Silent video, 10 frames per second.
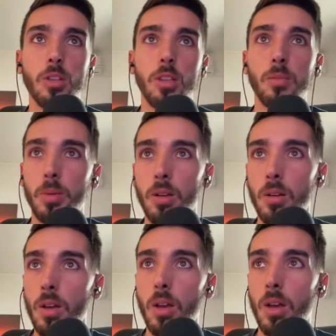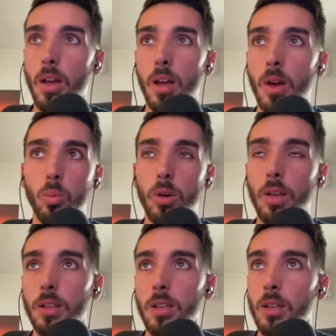They've been
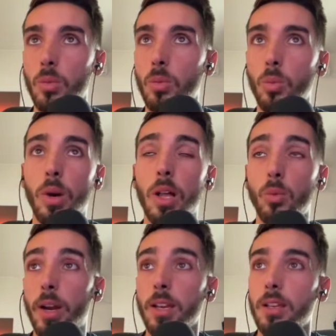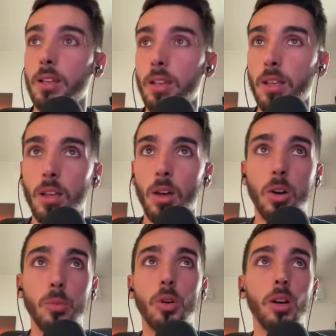really well ranked
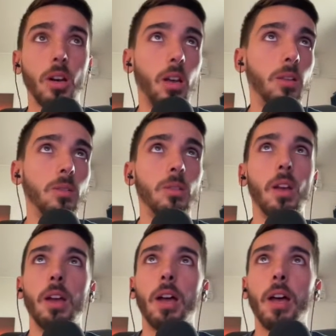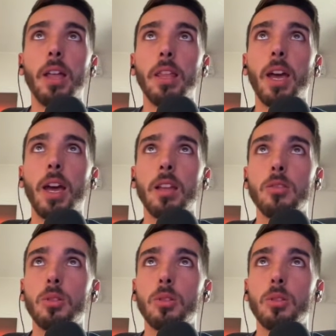on product hunts. They had some